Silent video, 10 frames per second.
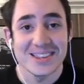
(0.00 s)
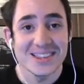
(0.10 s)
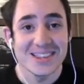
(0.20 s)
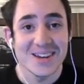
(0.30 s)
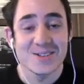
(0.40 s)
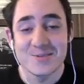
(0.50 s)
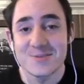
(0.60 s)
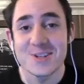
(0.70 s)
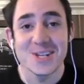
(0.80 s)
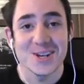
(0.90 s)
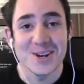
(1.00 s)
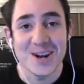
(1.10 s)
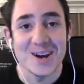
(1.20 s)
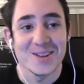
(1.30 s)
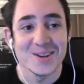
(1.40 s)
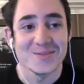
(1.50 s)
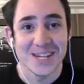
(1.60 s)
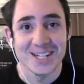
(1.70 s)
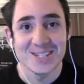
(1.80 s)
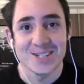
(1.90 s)
there was a video out there of
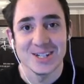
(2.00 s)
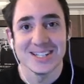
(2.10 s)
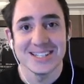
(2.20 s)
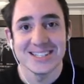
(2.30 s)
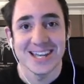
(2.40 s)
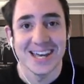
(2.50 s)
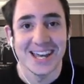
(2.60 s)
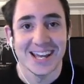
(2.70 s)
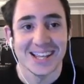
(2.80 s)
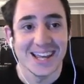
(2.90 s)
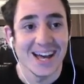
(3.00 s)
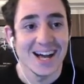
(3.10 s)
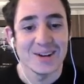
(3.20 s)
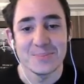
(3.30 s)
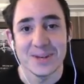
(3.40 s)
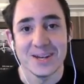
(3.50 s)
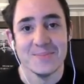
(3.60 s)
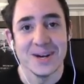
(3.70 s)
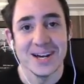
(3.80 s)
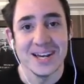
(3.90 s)
Nadeshot saying, "Yeah, I got beaten
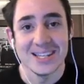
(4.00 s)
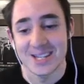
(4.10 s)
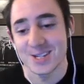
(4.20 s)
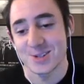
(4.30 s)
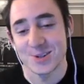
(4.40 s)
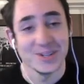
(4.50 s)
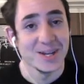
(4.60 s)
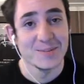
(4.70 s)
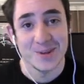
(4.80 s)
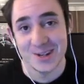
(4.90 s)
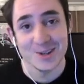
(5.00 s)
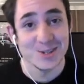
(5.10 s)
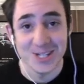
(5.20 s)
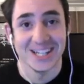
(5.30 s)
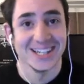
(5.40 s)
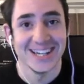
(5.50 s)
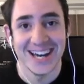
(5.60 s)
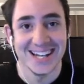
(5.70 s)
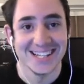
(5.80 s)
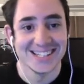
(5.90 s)
by a 6-year-old named GringoJR,
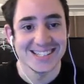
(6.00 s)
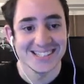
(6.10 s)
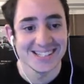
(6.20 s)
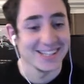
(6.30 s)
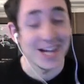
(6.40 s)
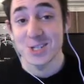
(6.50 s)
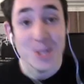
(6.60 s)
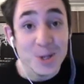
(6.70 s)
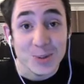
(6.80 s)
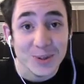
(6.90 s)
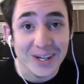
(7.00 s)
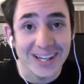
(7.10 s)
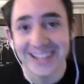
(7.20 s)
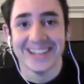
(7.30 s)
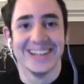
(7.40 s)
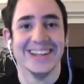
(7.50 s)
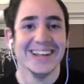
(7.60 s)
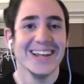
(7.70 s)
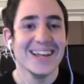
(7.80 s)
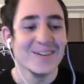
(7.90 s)
and that's you,"
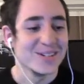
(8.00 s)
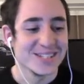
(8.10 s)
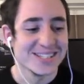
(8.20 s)
which is